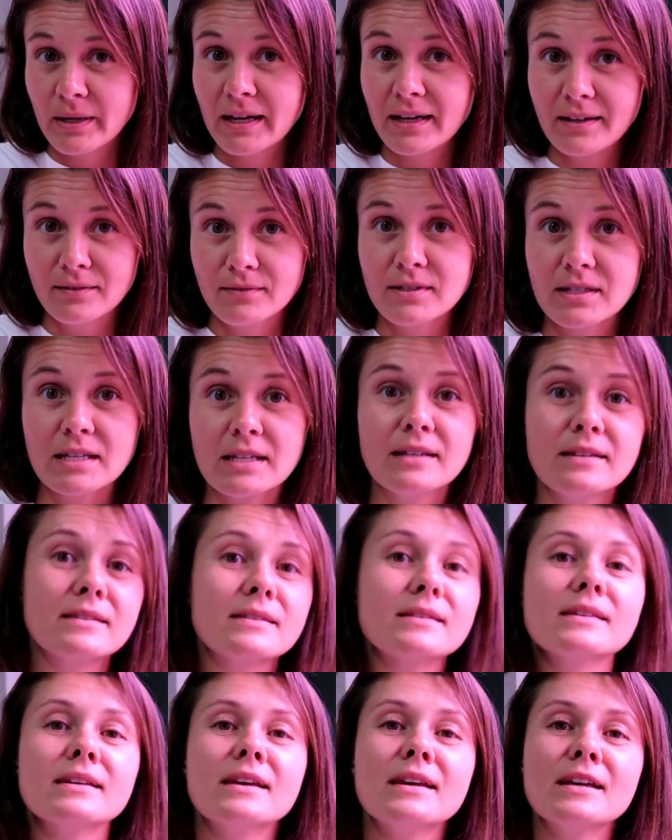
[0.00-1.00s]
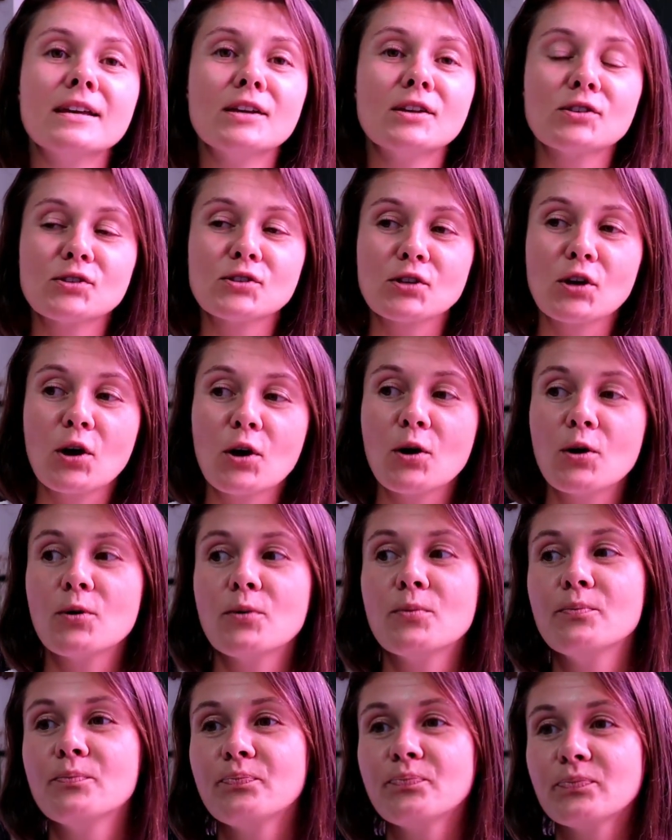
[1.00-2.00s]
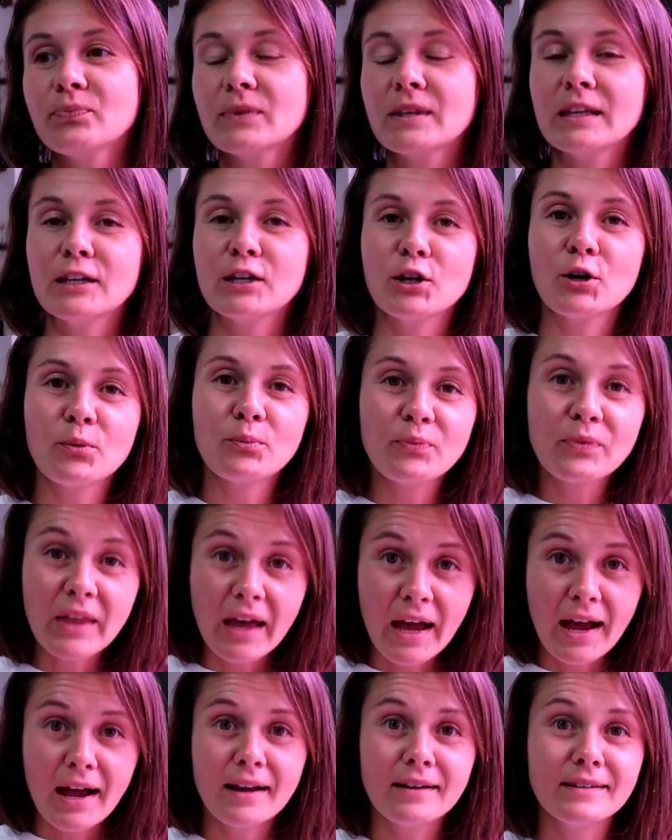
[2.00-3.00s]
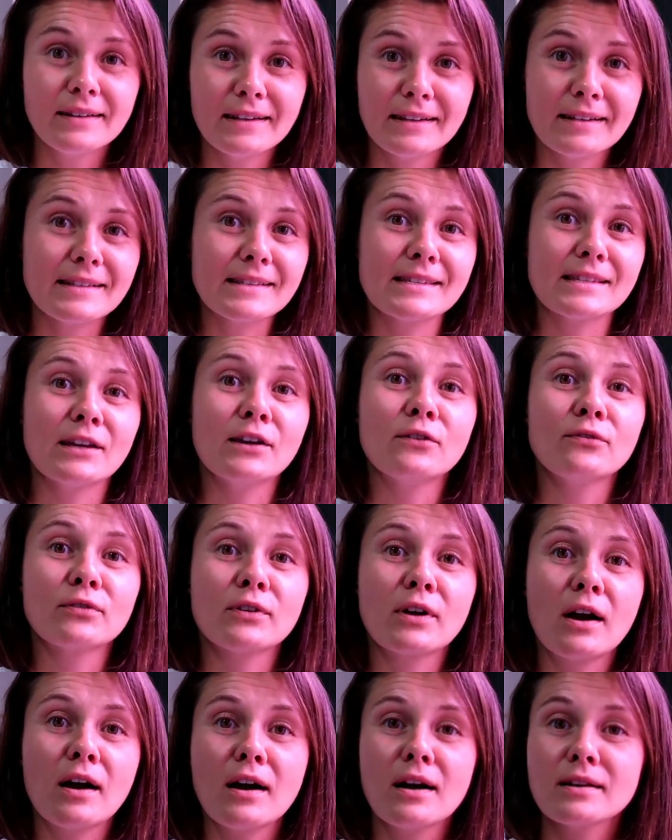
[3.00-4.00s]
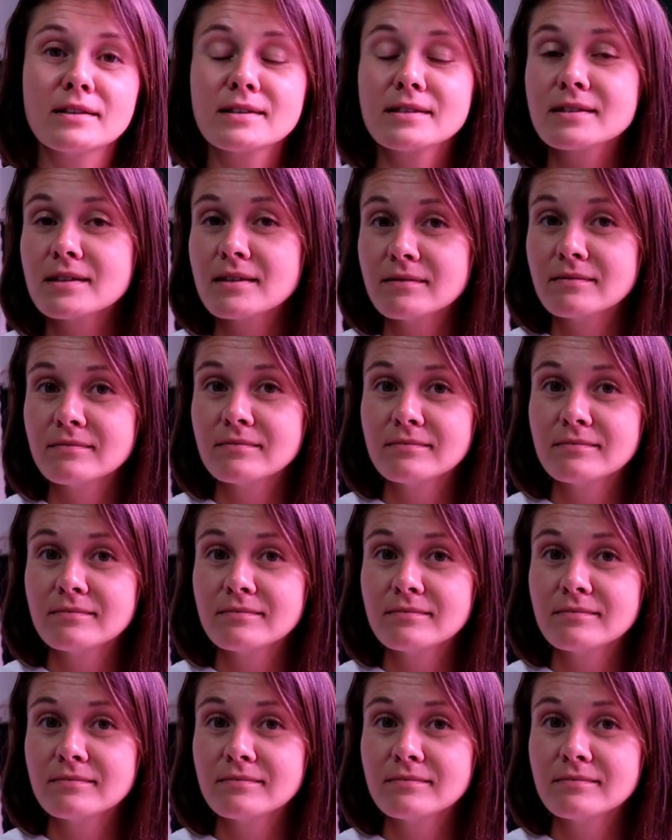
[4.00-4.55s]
bag of seeds. So, you know, that in itself costs,